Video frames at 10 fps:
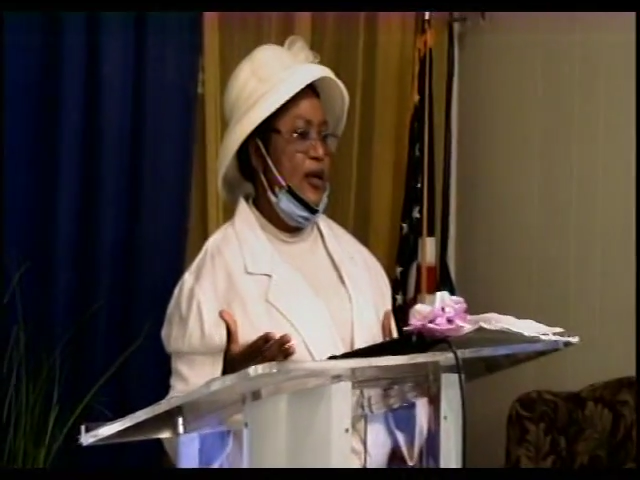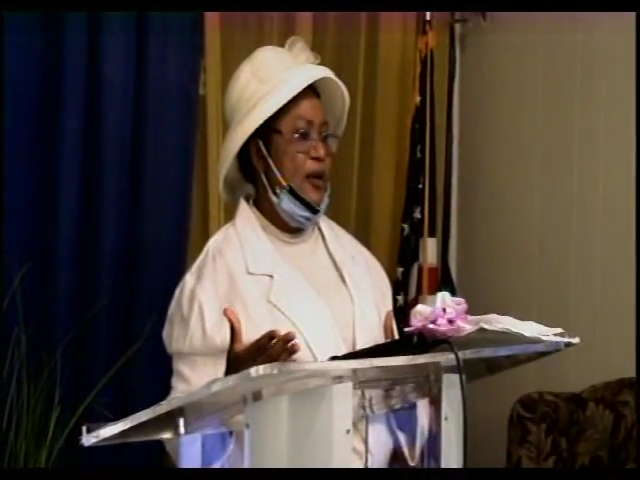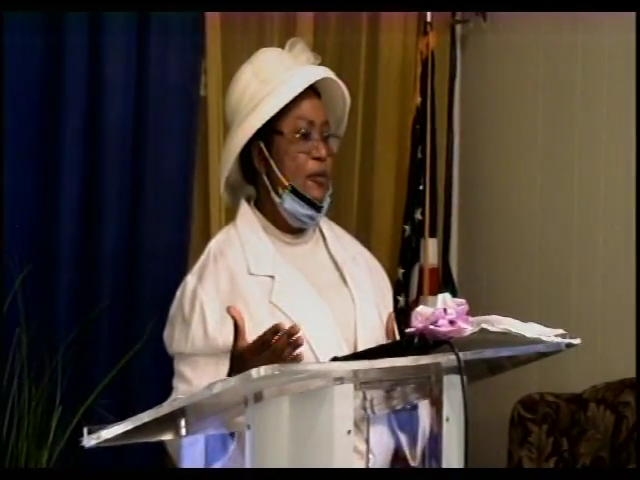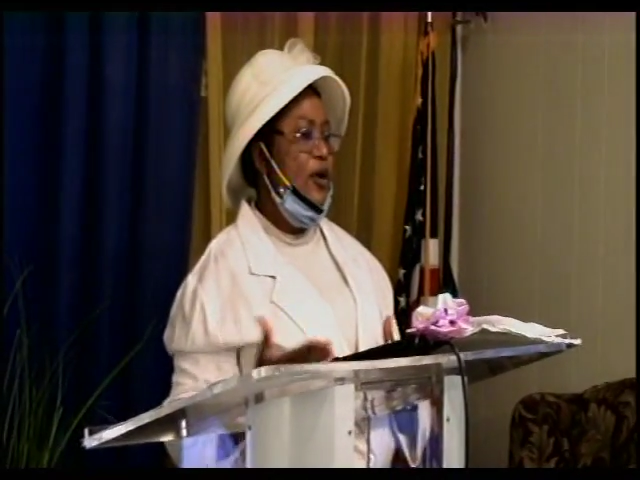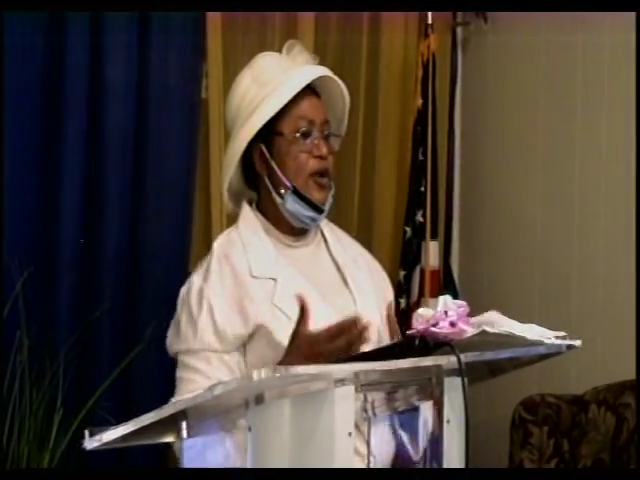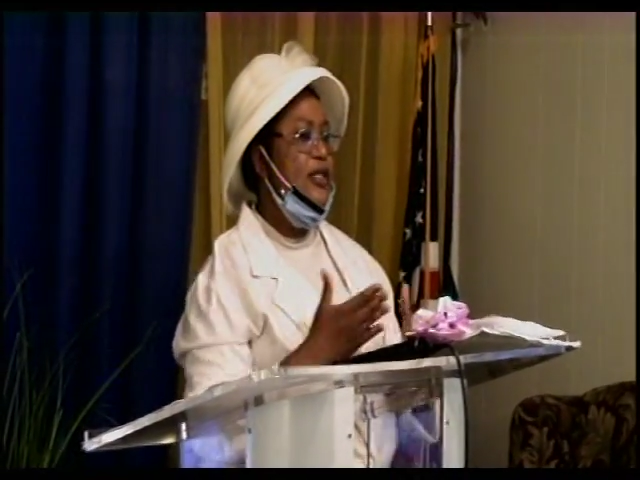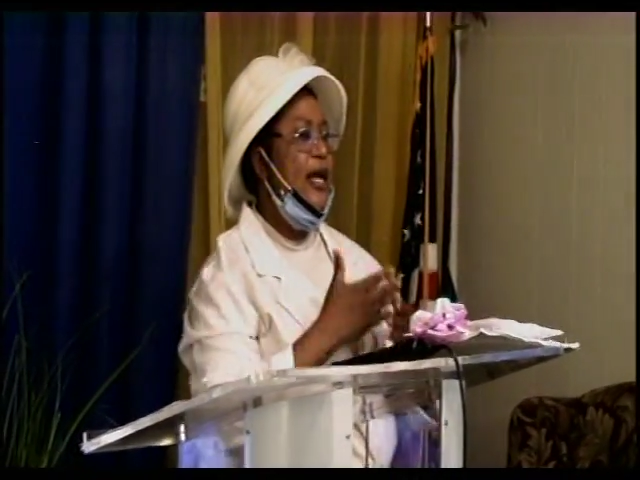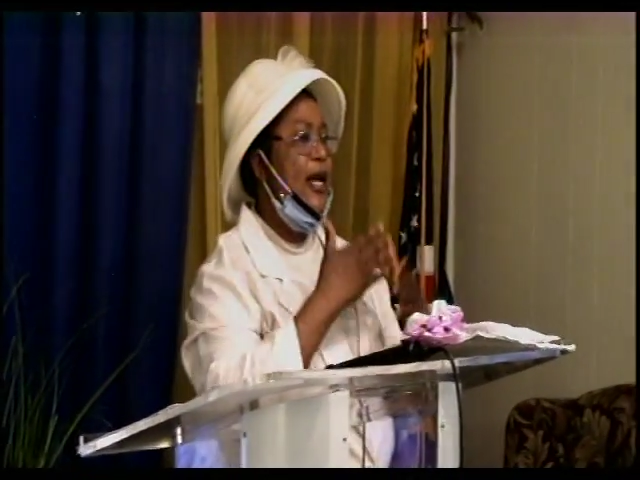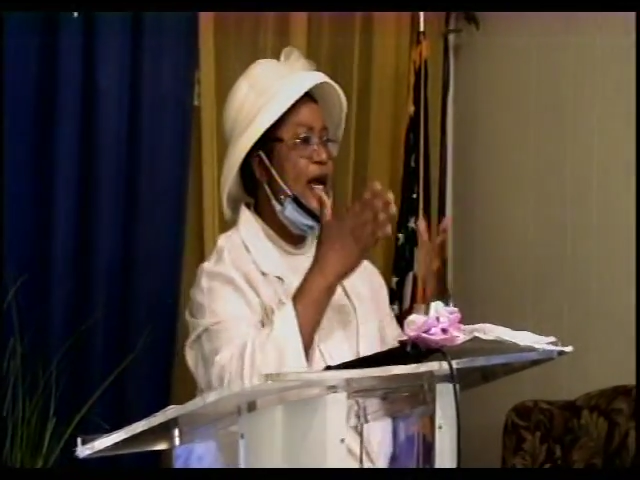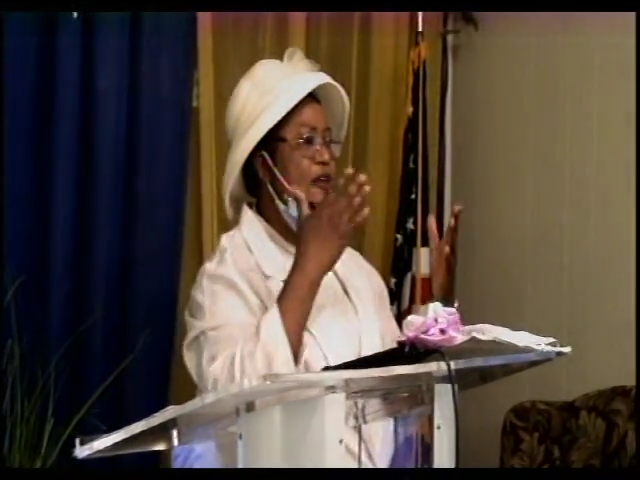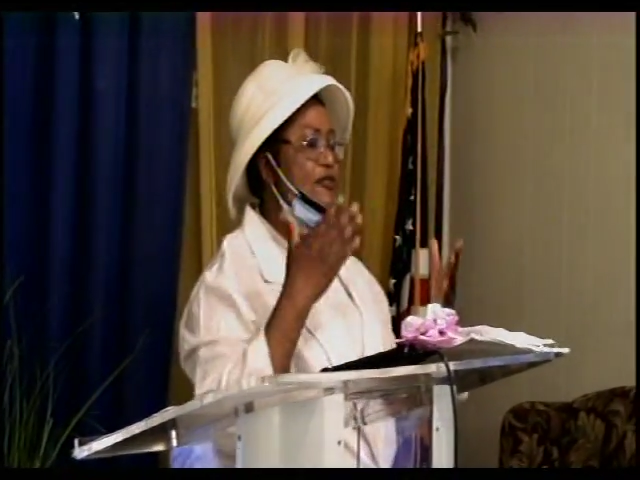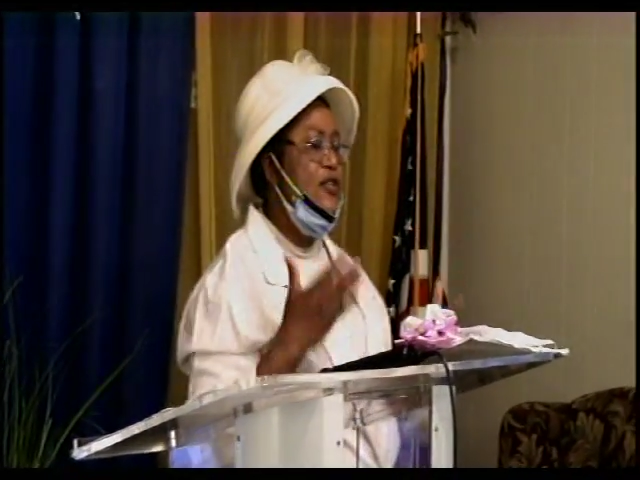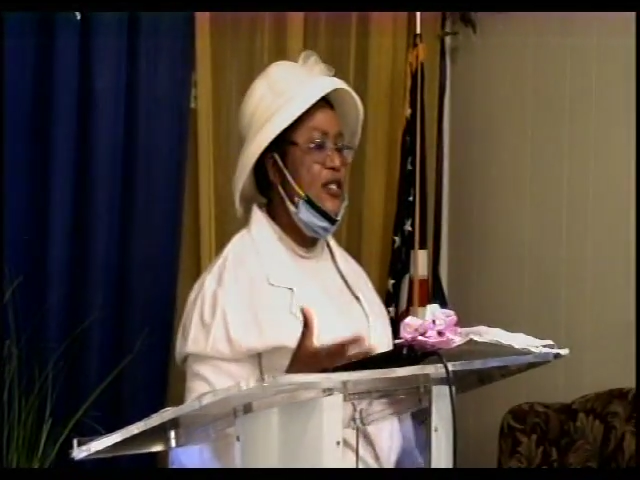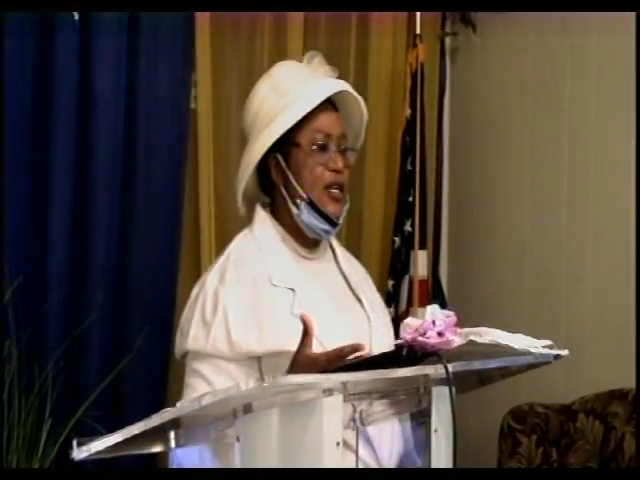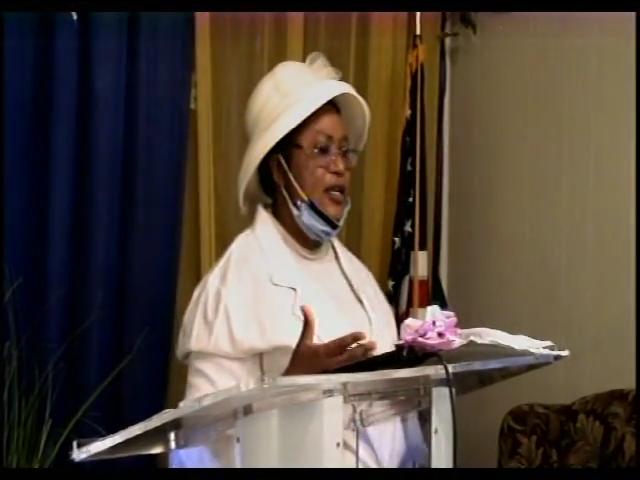because I can't even
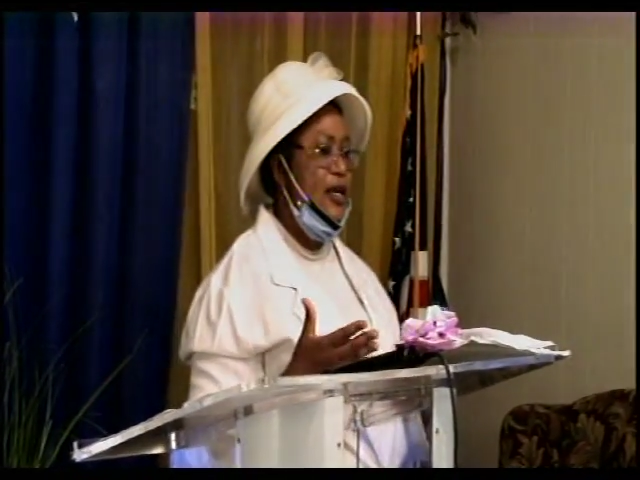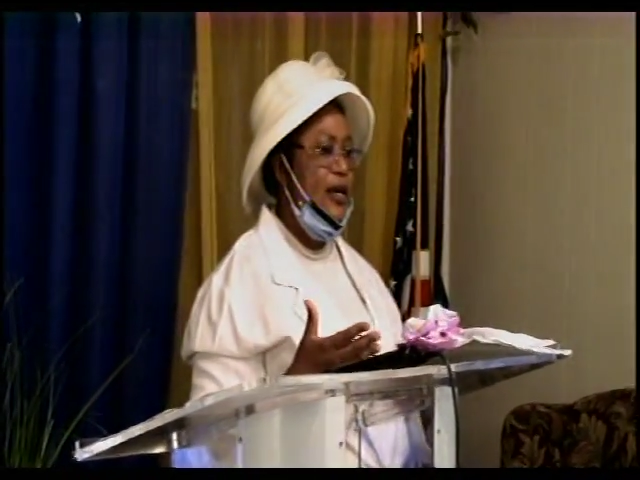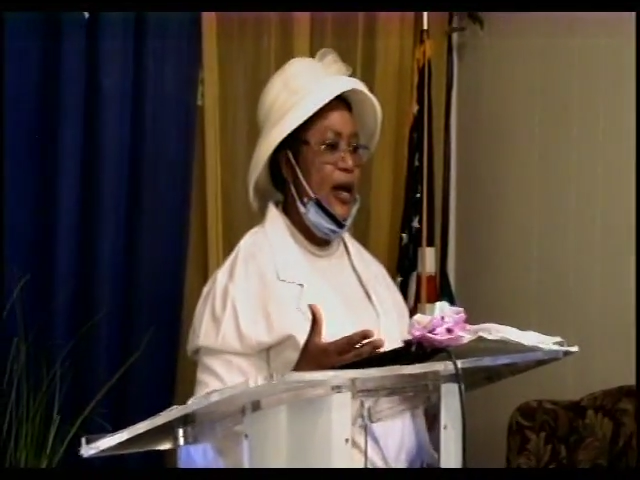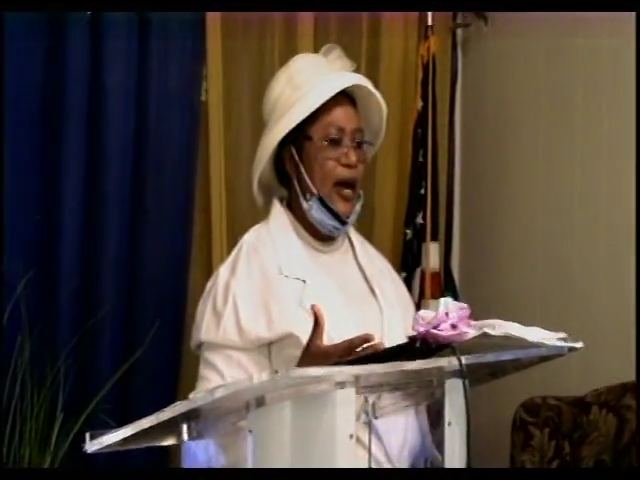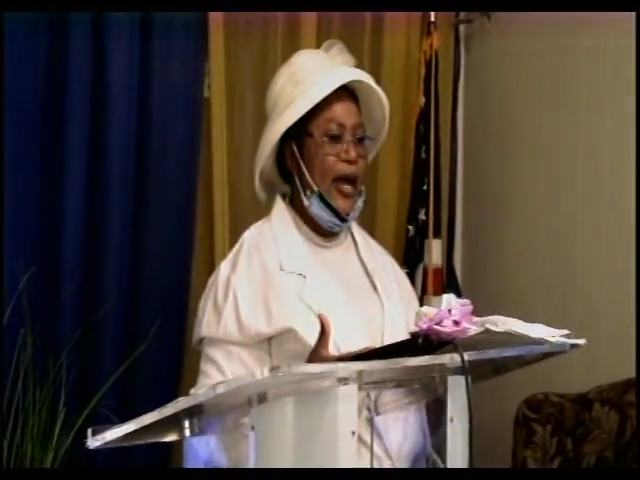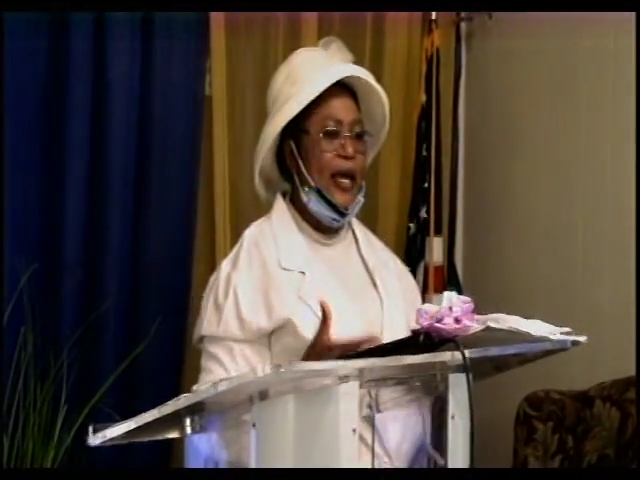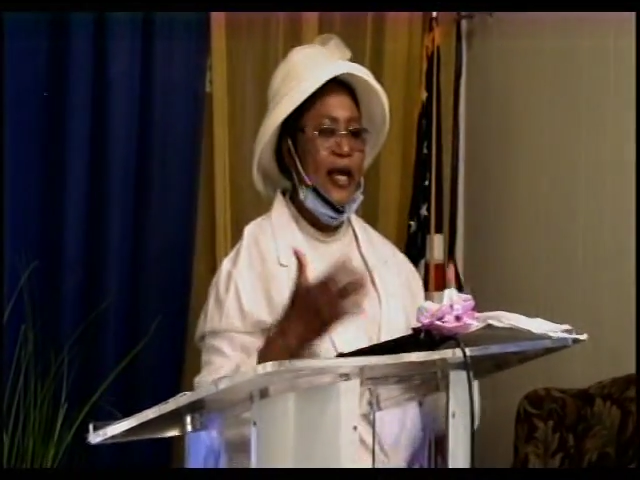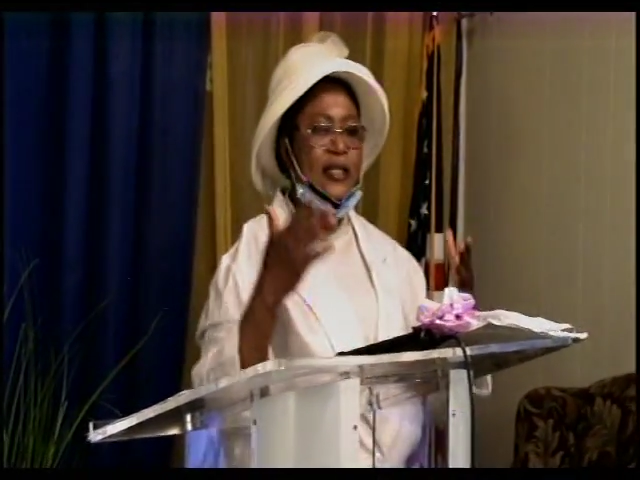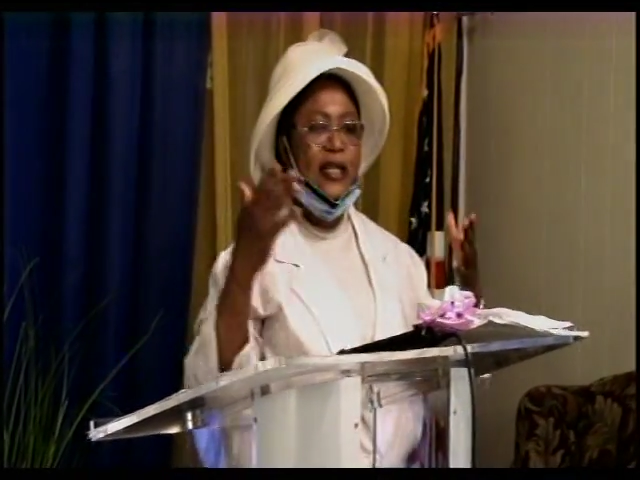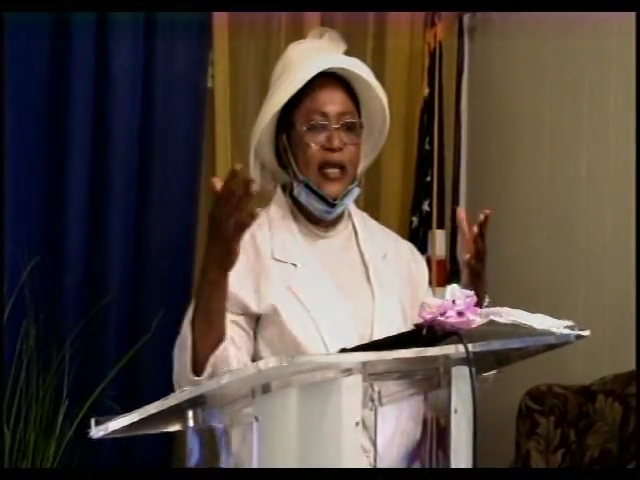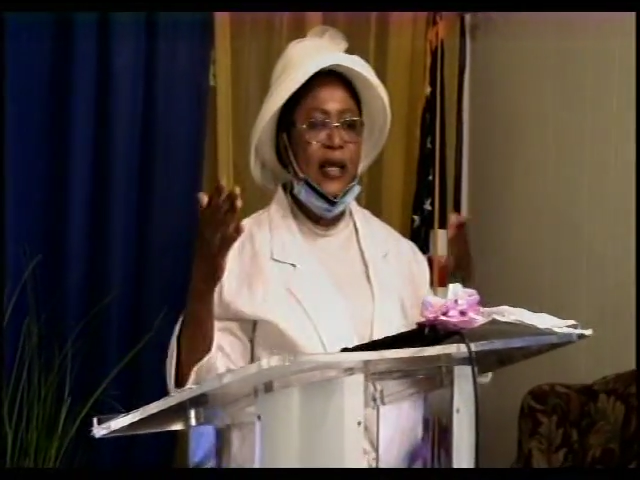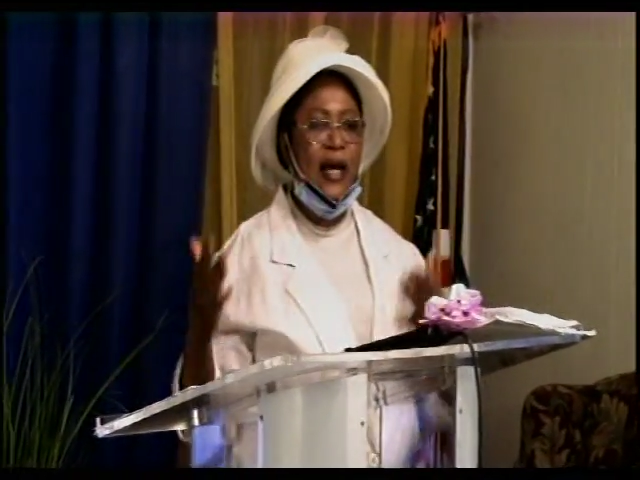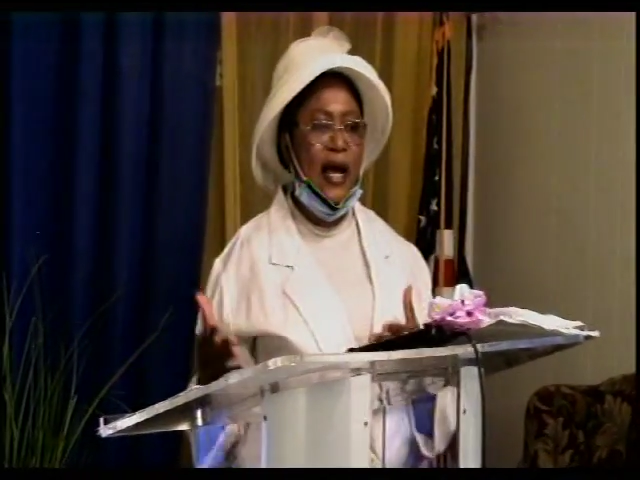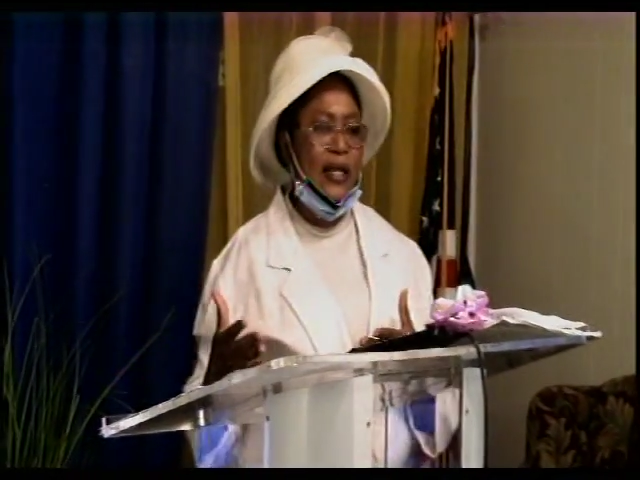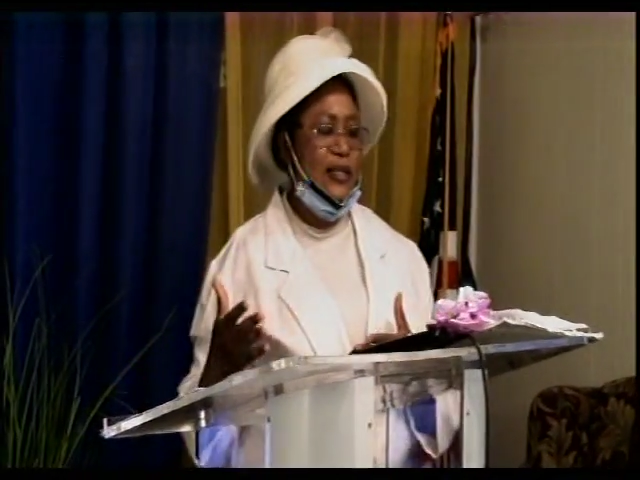see. I can't see the
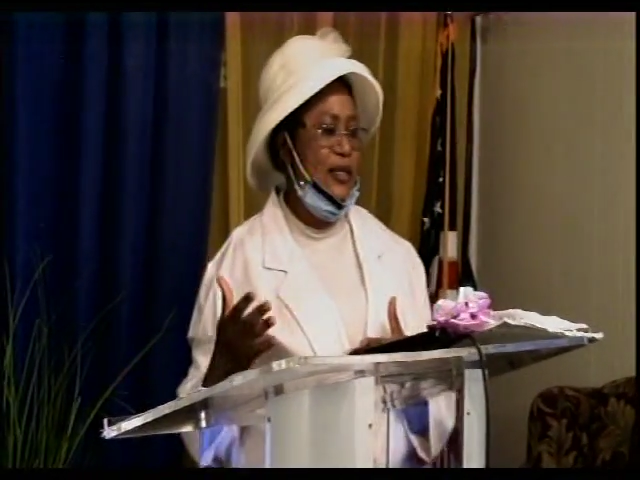cars